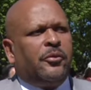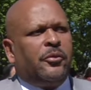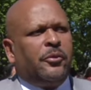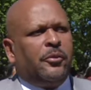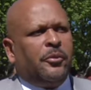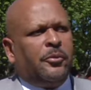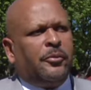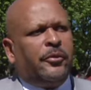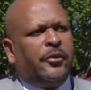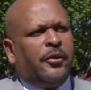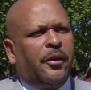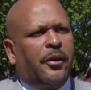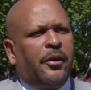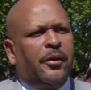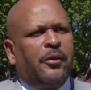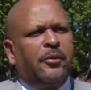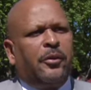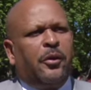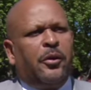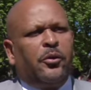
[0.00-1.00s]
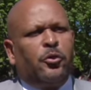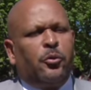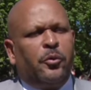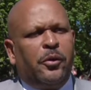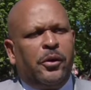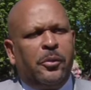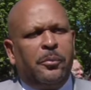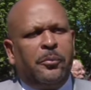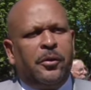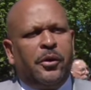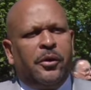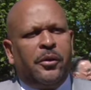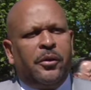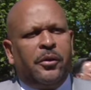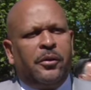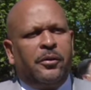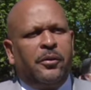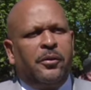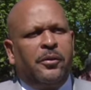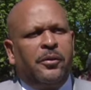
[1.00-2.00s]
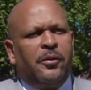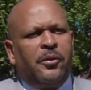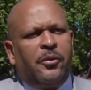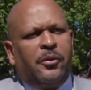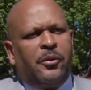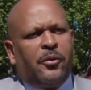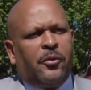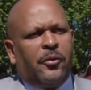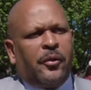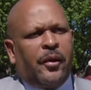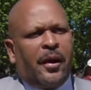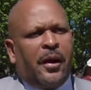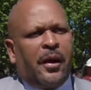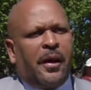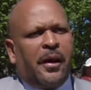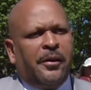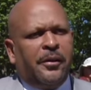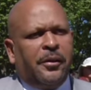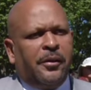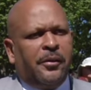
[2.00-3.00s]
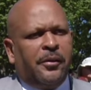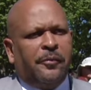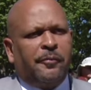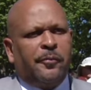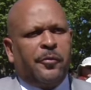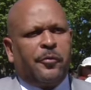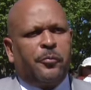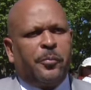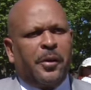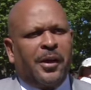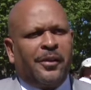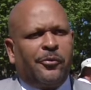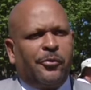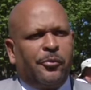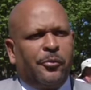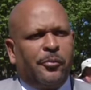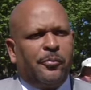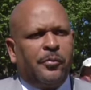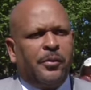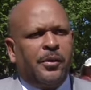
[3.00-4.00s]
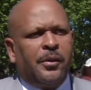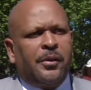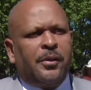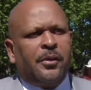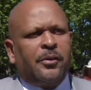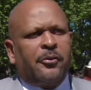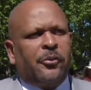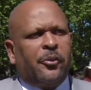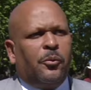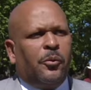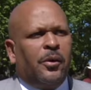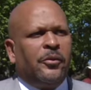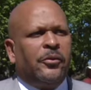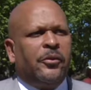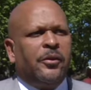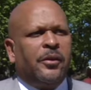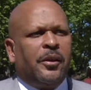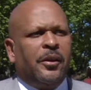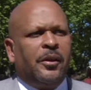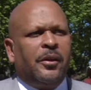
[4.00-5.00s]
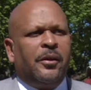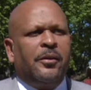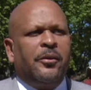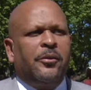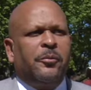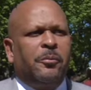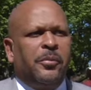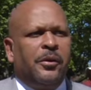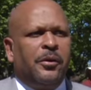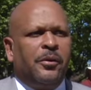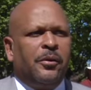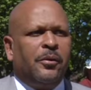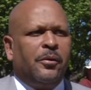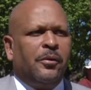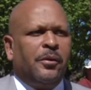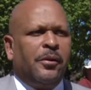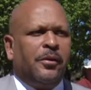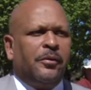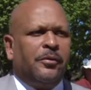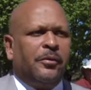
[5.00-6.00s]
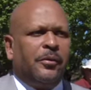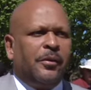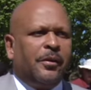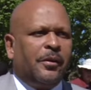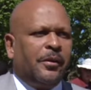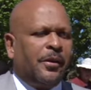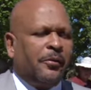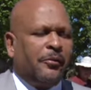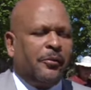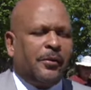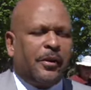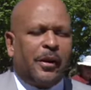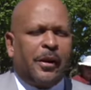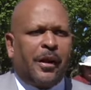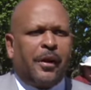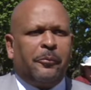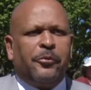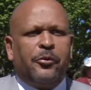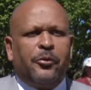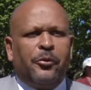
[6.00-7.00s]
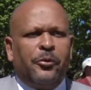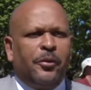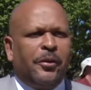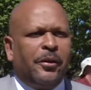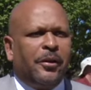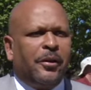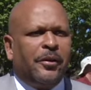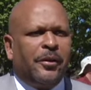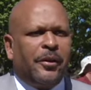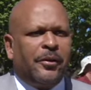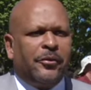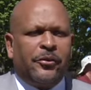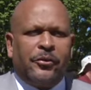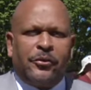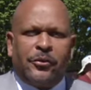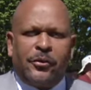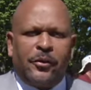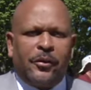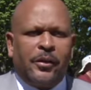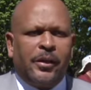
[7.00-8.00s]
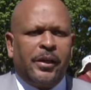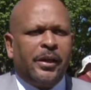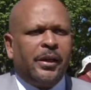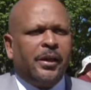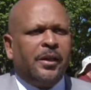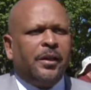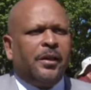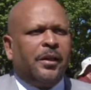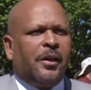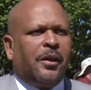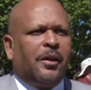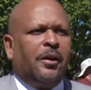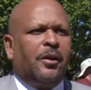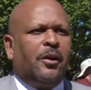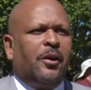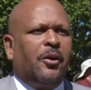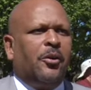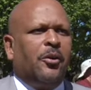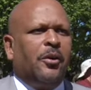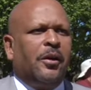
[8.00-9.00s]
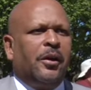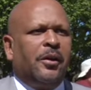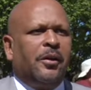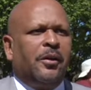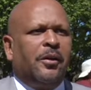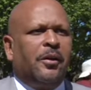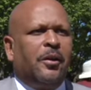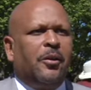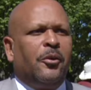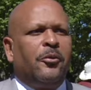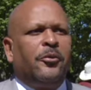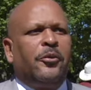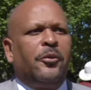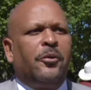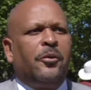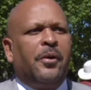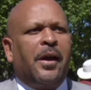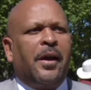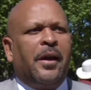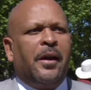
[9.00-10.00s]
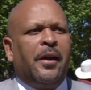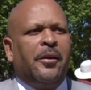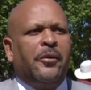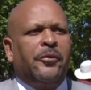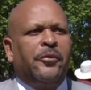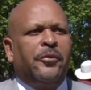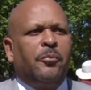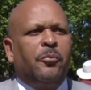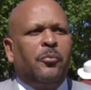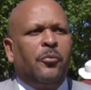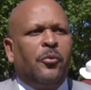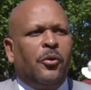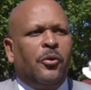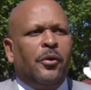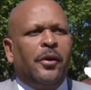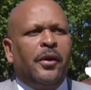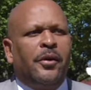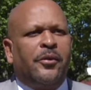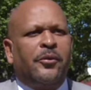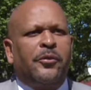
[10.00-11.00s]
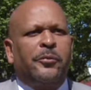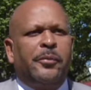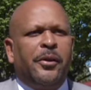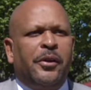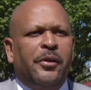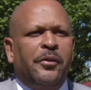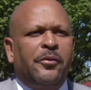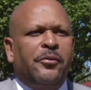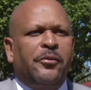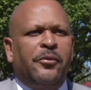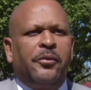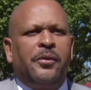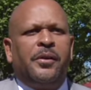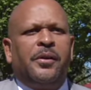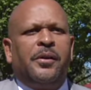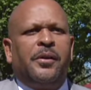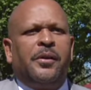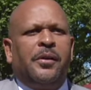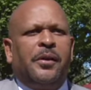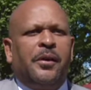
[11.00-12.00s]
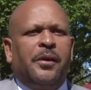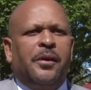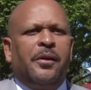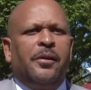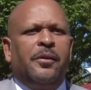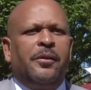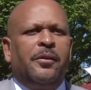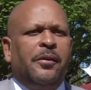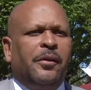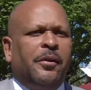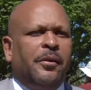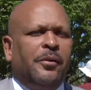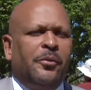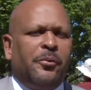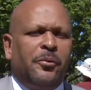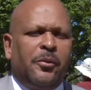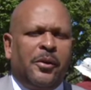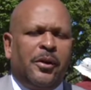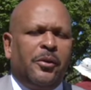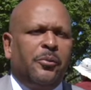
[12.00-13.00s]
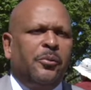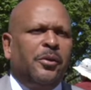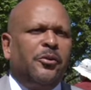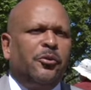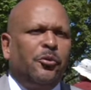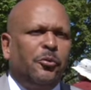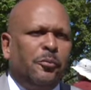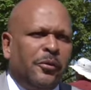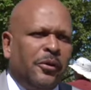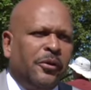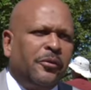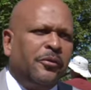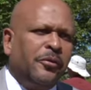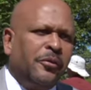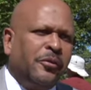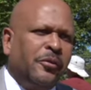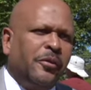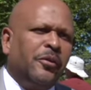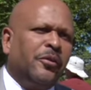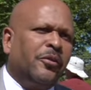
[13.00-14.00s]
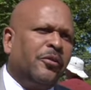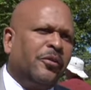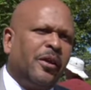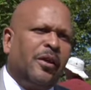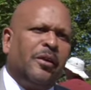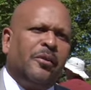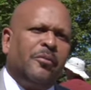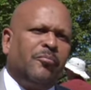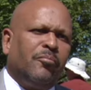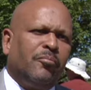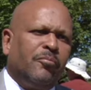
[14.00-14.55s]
to $10 or $20 million on the high end of the spectrum. So once again, this bill is even absolutely unnecessary. And it also adds more expense in the way that we do business in the state,